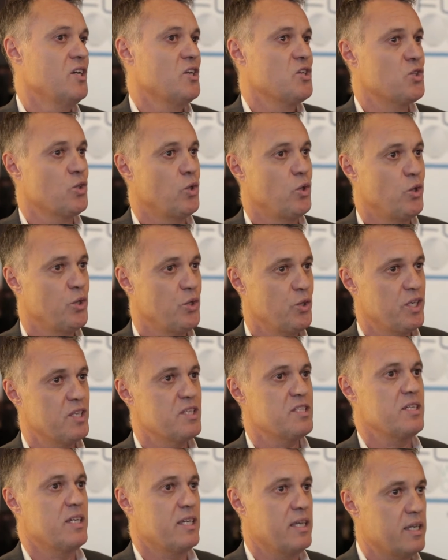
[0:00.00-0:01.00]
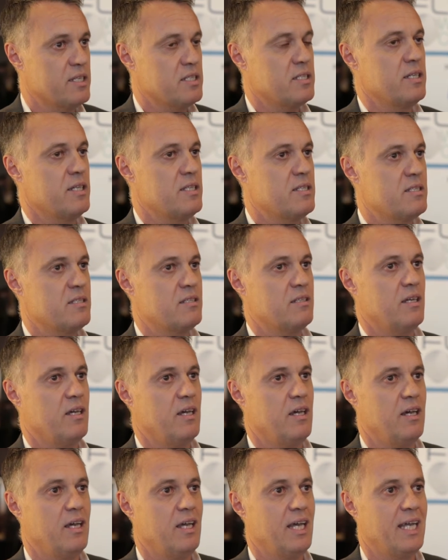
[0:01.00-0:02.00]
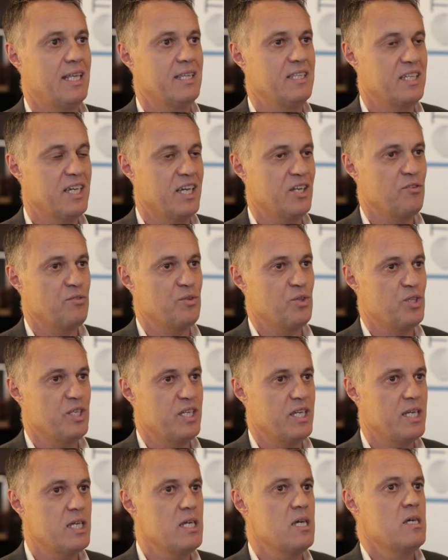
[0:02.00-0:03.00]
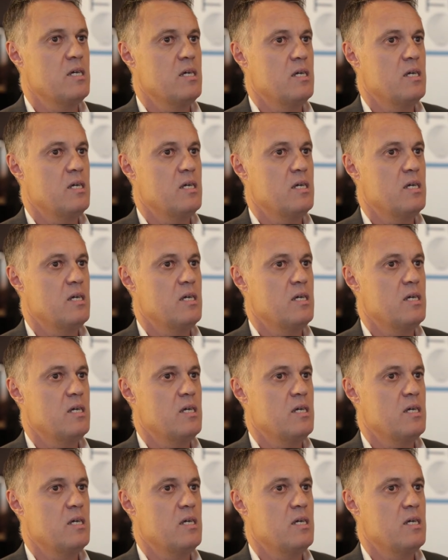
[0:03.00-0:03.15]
So you can say yes, it's at the end of the day,